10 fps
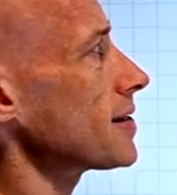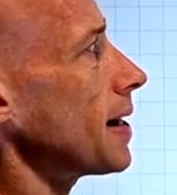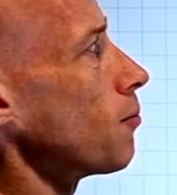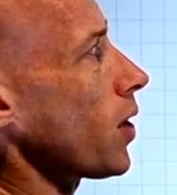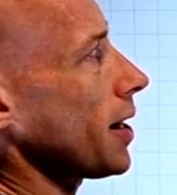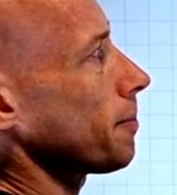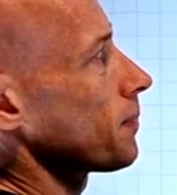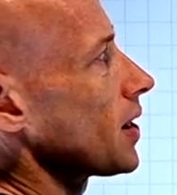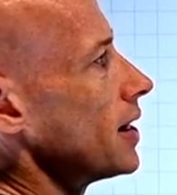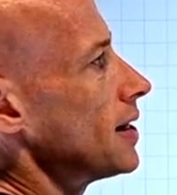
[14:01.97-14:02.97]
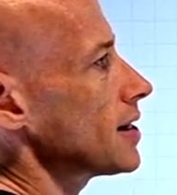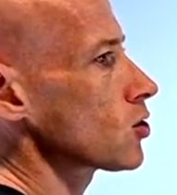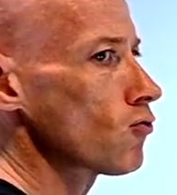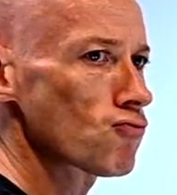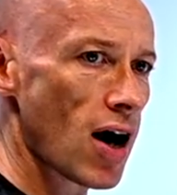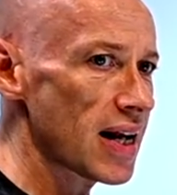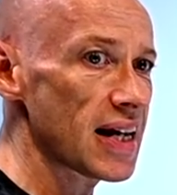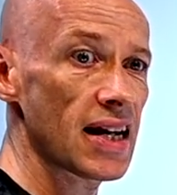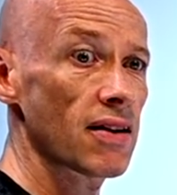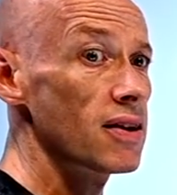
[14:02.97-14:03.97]
somewhere. It's not
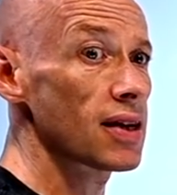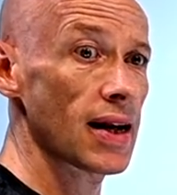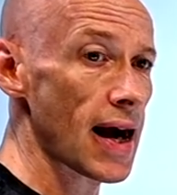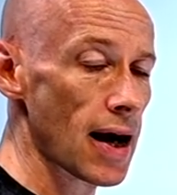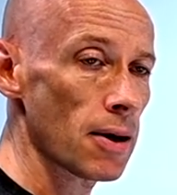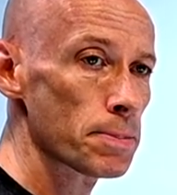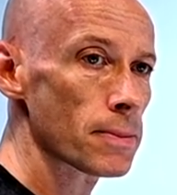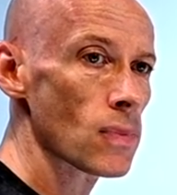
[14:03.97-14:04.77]
running in thin air.